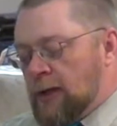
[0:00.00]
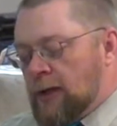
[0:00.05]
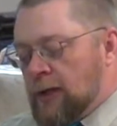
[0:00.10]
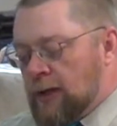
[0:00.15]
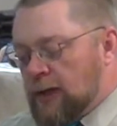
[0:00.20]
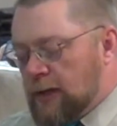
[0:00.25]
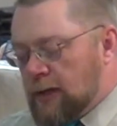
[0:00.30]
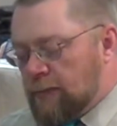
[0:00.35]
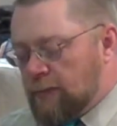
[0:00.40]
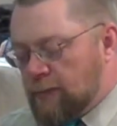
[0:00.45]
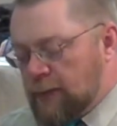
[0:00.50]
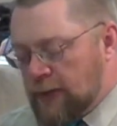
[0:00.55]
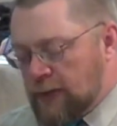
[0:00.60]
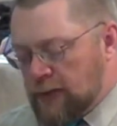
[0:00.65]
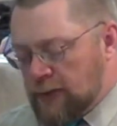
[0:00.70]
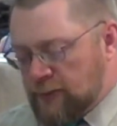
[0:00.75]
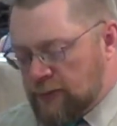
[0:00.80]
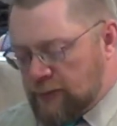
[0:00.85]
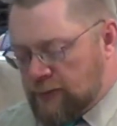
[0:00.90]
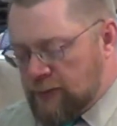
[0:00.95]
Um,
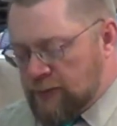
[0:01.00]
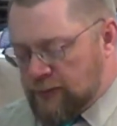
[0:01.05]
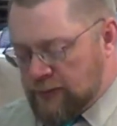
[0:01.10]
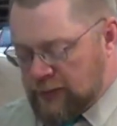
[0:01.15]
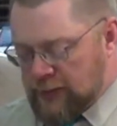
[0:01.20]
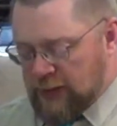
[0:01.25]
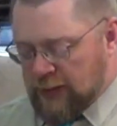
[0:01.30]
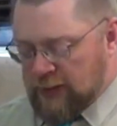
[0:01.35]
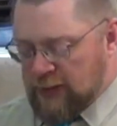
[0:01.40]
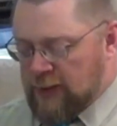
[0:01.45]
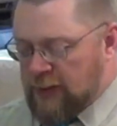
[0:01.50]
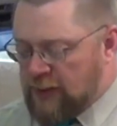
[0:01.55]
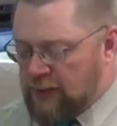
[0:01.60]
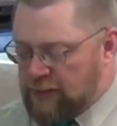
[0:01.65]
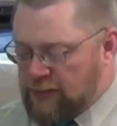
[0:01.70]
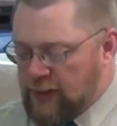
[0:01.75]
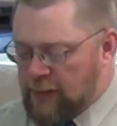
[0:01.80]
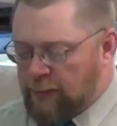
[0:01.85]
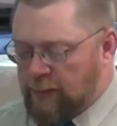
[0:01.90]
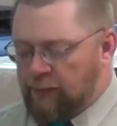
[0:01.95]
in 2
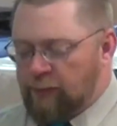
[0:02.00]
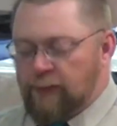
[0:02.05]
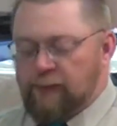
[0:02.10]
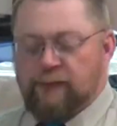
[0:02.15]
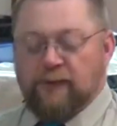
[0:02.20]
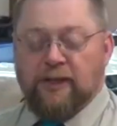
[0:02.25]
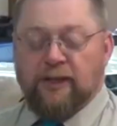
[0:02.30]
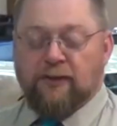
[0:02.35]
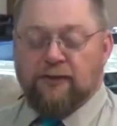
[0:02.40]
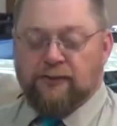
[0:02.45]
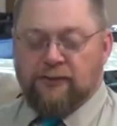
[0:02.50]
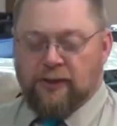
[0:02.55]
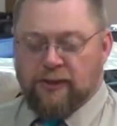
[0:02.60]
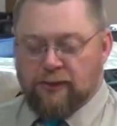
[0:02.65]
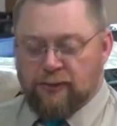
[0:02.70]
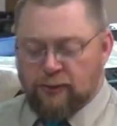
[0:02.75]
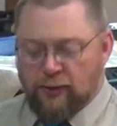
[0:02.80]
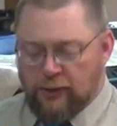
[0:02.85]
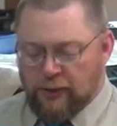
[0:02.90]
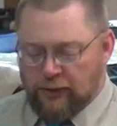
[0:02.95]
Kings chapter 15 and
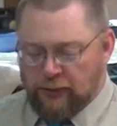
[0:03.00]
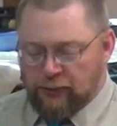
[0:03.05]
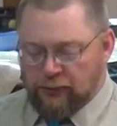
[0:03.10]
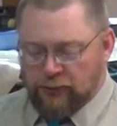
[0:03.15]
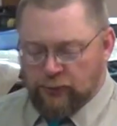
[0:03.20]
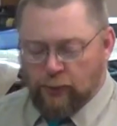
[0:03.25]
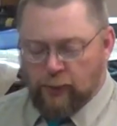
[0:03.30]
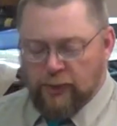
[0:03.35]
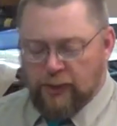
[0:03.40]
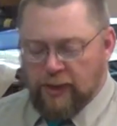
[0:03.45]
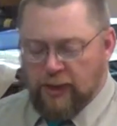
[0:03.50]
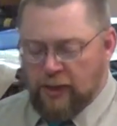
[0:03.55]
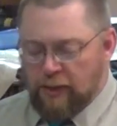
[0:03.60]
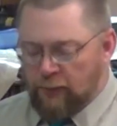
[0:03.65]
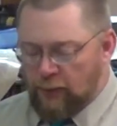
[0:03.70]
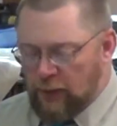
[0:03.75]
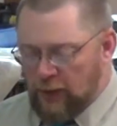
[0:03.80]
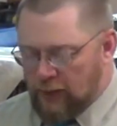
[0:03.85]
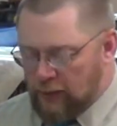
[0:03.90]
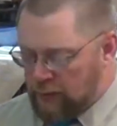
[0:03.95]
2 Chronicles 28.
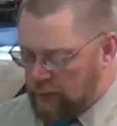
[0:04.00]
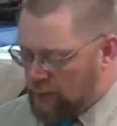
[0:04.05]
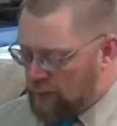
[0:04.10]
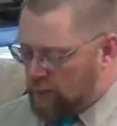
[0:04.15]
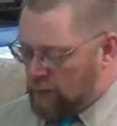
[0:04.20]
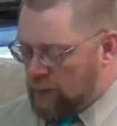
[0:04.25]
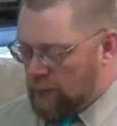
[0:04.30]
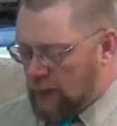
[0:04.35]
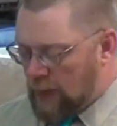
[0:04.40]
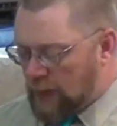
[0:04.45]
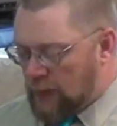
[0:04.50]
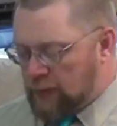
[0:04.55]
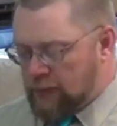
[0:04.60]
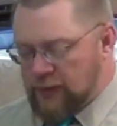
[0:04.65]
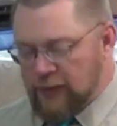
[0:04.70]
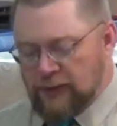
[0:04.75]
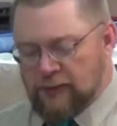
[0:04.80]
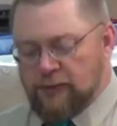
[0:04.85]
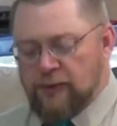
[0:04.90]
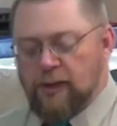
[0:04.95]
We're not, we're not going to
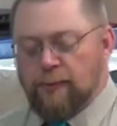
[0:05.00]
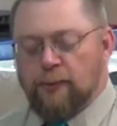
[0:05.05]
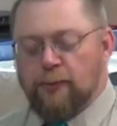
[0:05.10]
take time